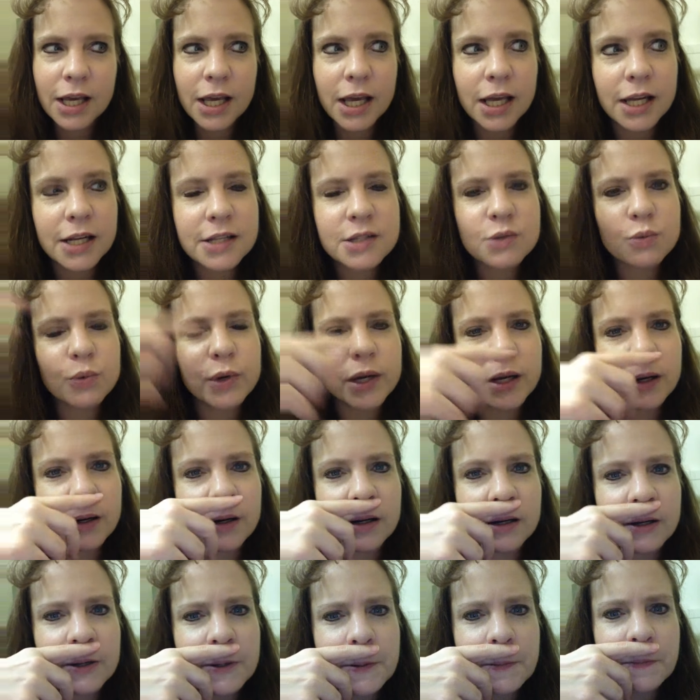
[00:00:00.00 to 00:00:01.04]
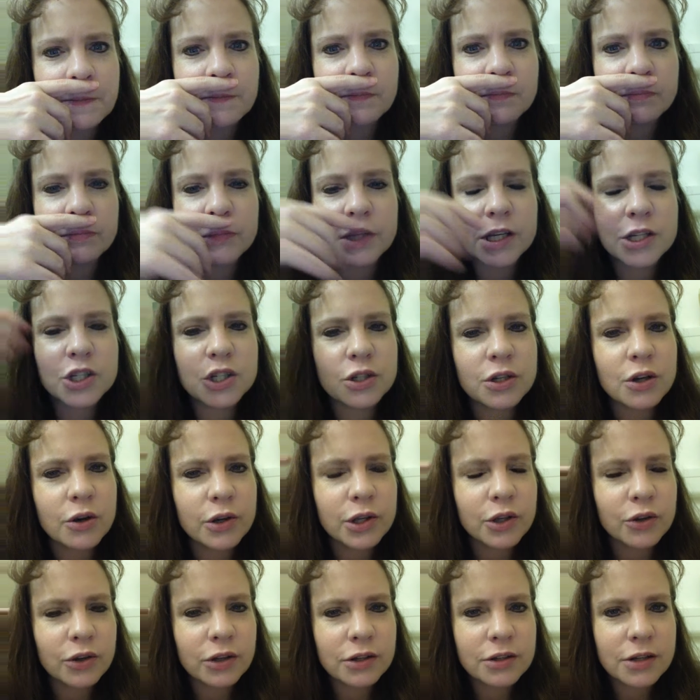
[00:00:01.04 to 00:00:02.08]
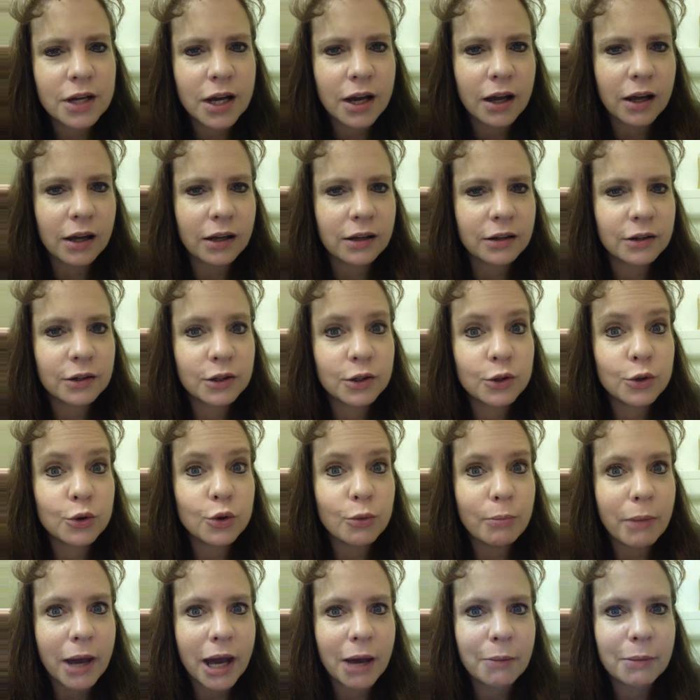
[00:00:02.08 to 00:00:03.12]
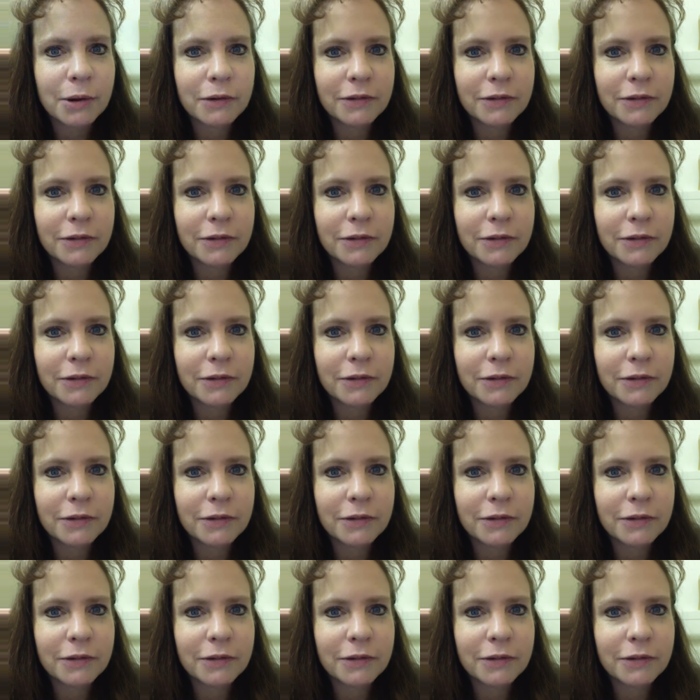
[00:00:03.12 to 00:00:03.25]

And it's weird because you know you can uh, Google Map